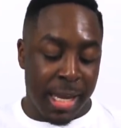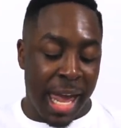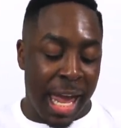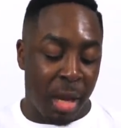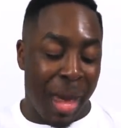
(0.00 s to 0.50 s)

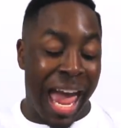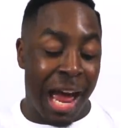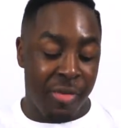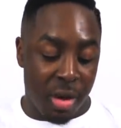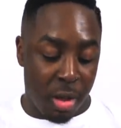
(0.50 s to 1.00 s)
came
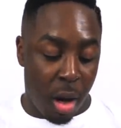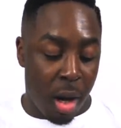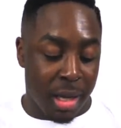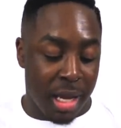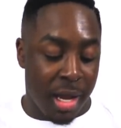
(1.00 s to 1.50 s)
after the
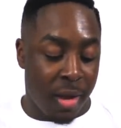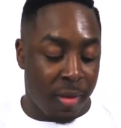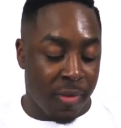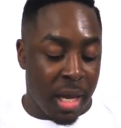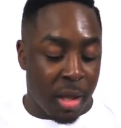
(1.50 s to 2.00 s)
ark
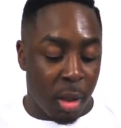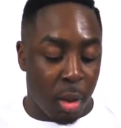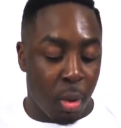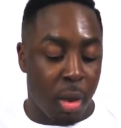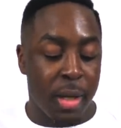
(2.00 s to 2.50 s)
of the
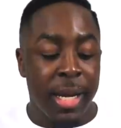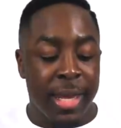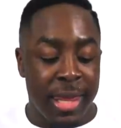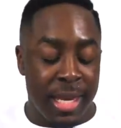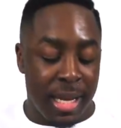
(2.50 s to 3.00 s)
Lord
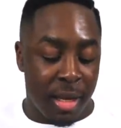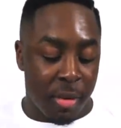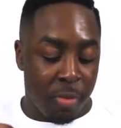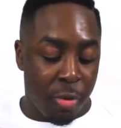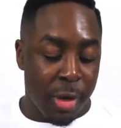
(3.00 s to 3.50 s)
the
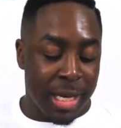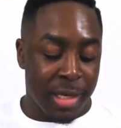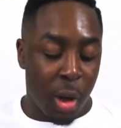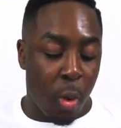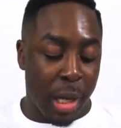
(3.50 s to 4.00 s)

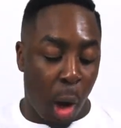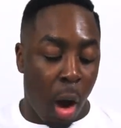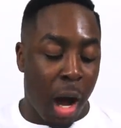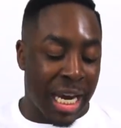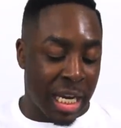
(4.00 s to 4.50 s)
priests going
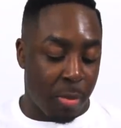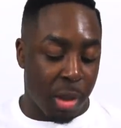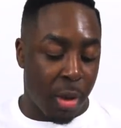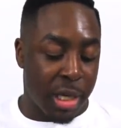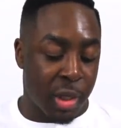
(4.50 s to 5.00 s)
on and
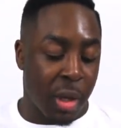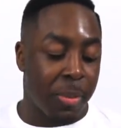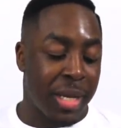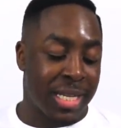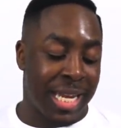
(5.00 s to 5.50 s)
blowing the
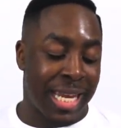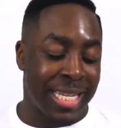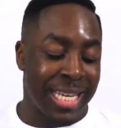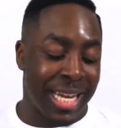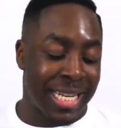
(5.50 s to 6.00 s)
trumpets. And
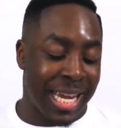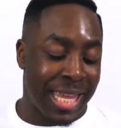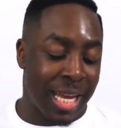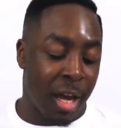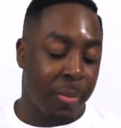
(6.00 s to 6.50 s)
the second day
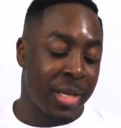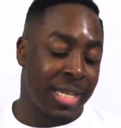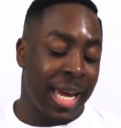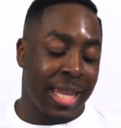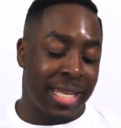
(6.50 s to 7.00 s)
they
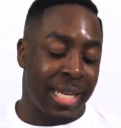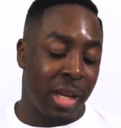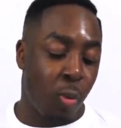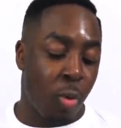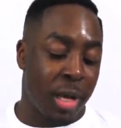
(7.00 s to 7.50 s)
compassed the
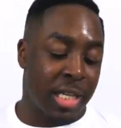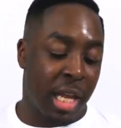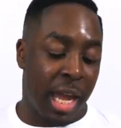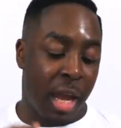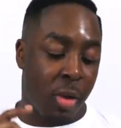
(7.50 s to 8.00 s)
city
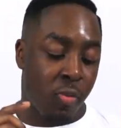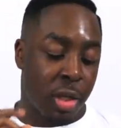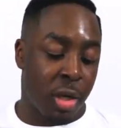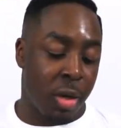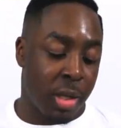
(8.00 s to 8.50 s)
once and
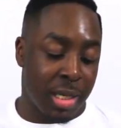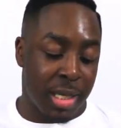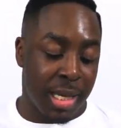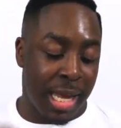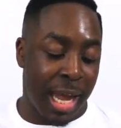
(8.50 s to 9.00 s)
returned it
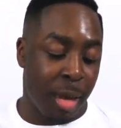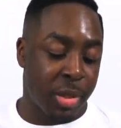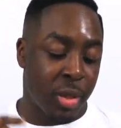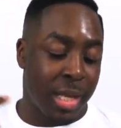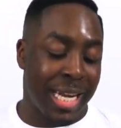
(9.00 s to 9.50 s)
to the
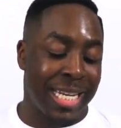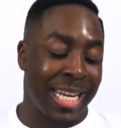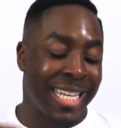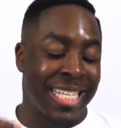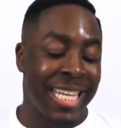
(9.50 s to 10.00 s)
camp. So they
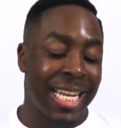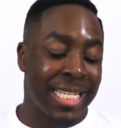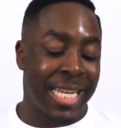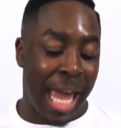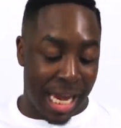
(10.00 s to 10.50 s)
did
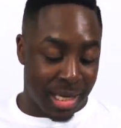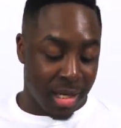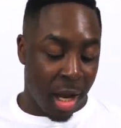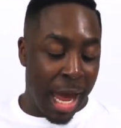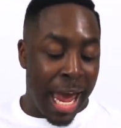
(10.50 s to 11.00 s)
six
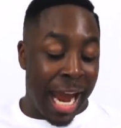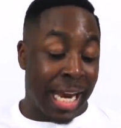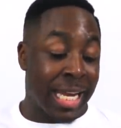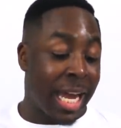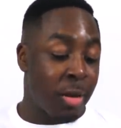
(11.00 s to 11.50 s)
days.
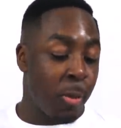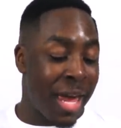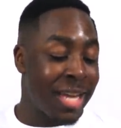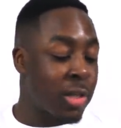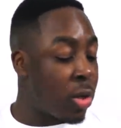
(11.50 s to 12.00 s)
And it came to
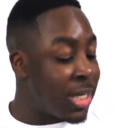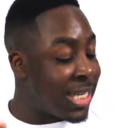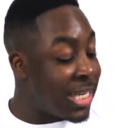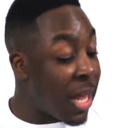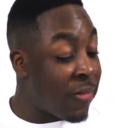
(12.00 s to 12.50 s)
pass on
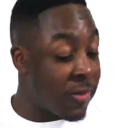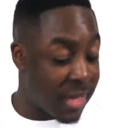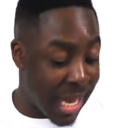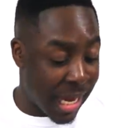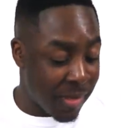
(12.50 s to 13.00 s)
the
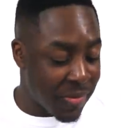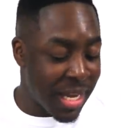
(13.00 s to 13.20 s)
seventh day,